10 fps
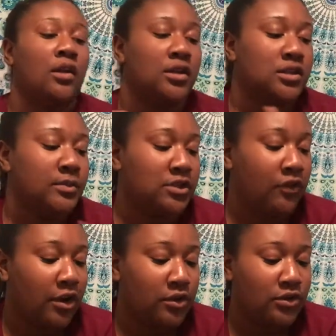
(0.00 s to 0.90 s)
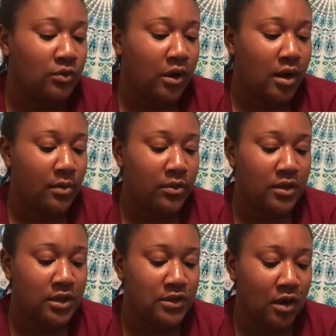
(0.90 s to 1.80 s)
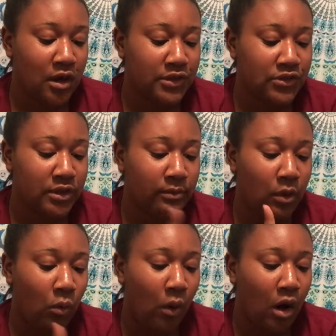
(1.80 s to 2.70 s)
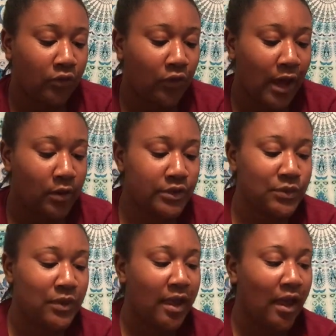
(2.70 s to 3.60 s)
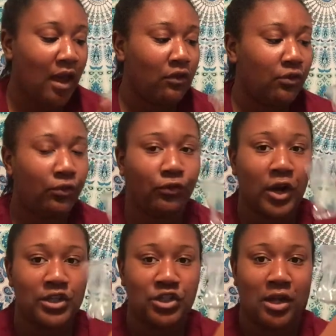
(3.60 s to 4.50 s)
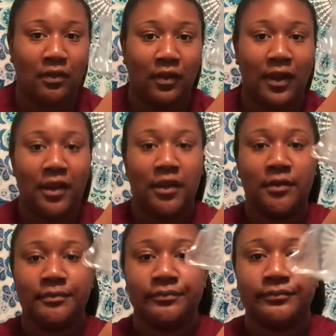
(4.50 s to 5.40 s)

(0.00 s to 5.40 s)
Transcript: she must have already used one, but these are some wallflowers. We have fresh linen,